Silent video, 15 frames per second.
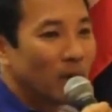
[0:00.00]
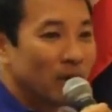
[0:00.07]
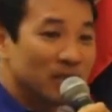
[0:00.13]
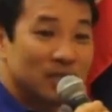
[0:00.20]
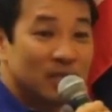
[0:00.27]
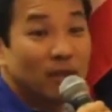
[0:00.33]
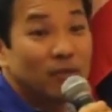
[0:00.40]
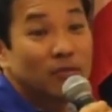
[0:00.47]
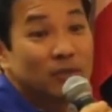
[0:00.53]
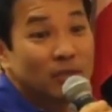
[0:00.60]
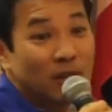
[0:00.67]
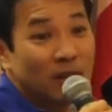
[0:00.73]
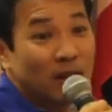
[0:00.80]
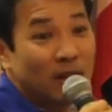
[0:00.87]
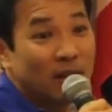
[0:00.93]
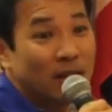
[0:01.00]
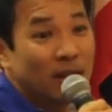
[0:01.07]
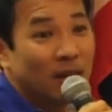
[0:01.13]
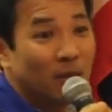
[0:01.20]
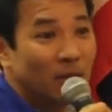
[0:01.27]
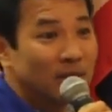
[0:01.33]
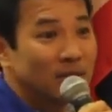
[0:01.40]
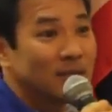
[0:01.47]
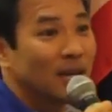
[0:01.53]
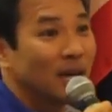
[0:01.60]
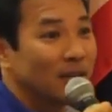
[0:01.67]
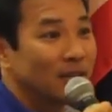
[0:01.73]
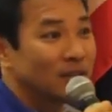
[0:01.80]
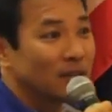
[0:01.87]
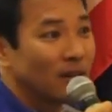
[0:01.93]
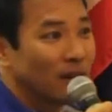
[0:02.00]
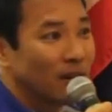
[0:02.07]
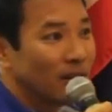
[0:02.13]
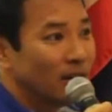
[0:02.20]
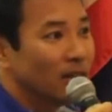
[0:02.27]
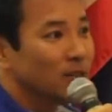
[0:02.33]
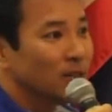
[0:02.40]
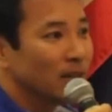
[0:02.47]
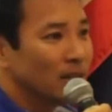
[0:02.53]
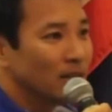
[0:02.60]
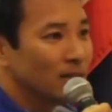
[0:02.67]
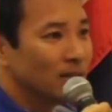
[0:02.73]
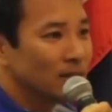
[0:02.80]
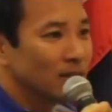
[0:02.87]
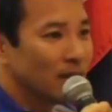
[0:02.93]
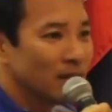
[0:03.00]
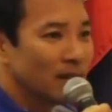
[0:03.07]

what his gifts are and what his talents are, and nurturing those.